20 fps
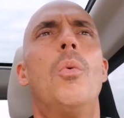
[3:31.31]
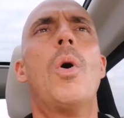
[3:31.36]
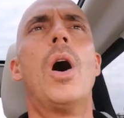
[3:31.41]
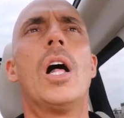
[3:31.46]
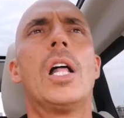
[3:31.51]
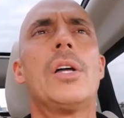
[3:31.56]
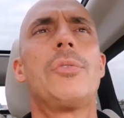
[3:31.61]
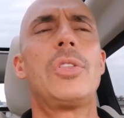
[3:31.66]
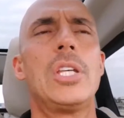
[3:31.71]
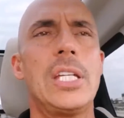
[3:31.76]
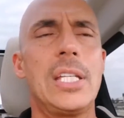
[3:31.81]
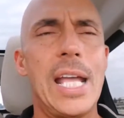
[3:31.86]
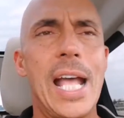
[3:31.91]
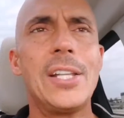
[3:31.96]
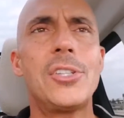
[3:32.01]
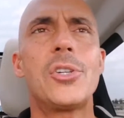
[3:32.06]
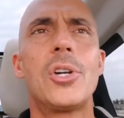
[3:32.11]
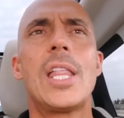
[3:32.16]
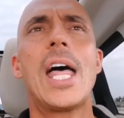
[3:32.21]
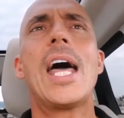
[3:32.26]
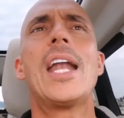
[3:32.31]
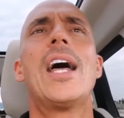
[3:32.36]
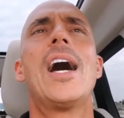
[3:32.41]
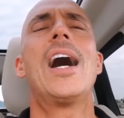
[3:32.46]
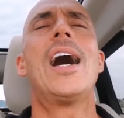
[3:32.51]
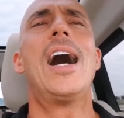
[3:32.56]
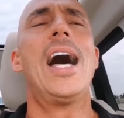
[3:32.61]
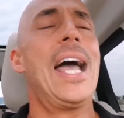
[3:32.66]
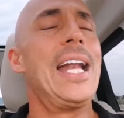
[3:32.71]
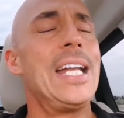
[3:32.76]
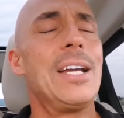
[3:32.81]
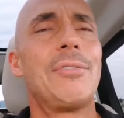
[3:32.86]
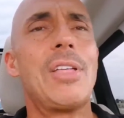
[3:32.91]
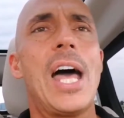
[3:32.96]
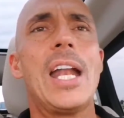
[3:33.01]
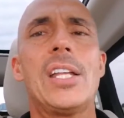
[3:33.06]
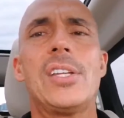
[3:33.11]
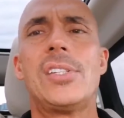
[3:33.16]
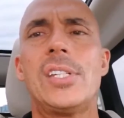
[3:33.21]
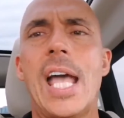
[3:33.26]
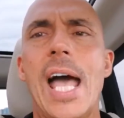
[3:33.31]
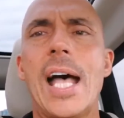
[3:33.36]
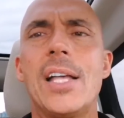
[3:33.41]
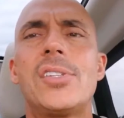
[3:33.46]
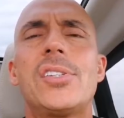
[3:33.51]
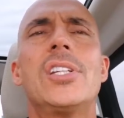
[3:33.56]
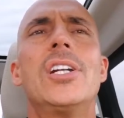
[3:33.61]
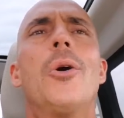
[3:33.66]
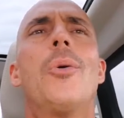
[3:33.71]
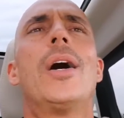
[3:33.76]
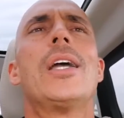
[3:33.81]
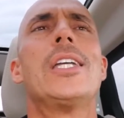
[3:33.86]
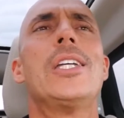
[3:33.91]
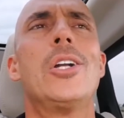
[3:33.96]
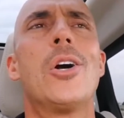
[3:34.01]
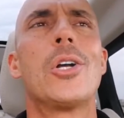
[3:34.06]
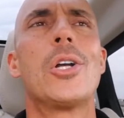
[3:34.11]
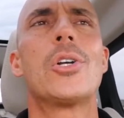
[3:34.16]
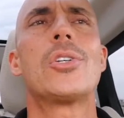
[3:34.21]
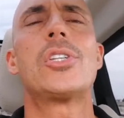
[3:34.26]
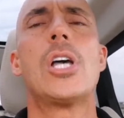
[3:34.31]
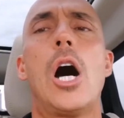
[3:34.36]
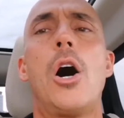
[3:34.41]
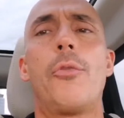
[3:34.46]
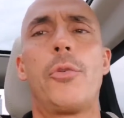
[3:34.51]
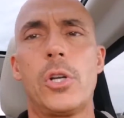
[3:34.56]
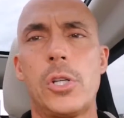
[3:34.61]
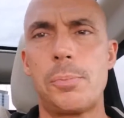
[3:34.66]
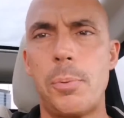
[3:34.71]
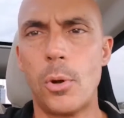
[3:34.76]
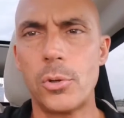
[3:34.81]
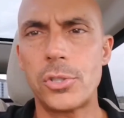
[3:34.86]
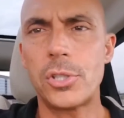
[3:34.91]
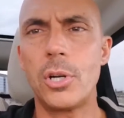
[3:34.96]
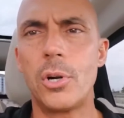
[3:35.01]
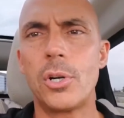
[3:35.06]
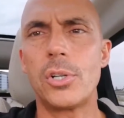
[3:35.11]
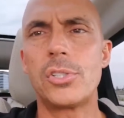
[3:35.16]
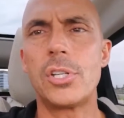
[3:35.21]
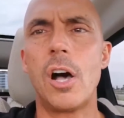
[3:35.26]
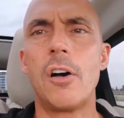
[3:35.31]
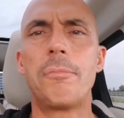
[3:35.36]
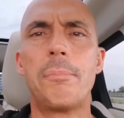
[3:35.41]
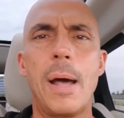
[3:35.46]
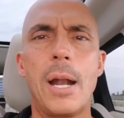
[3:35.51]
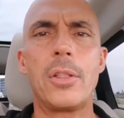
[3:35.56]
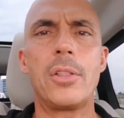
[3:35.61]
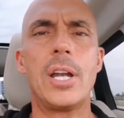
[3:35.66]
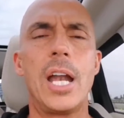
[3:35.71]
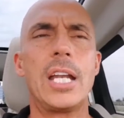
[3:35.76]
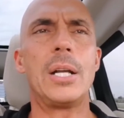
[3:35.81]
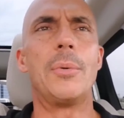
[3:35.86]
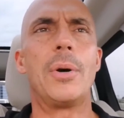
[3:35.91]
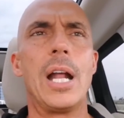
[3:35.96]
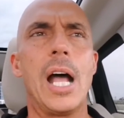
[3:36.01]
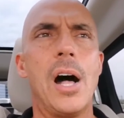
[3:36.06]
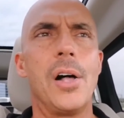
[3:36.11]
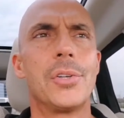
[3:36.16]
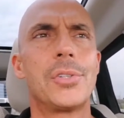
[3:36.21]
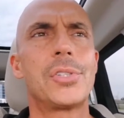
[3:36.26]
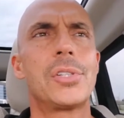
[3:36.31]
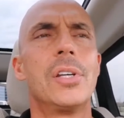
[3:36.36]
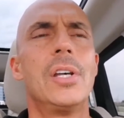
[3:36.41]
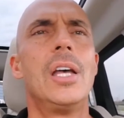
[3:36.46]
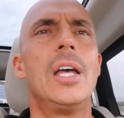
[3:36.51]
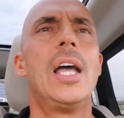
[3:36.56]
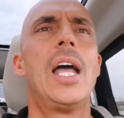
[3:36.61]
Well, if the answer to that, uh, any of that is yes, you know what, you know yourself, you're supposed to know yourself better than anyone else.